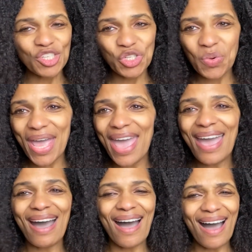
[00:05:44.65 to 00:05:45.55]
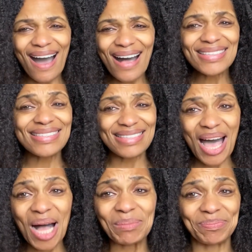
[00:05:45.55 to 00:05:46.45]
jouer
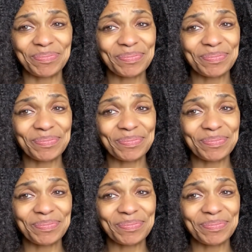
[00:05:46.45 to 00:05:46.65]
ensemble.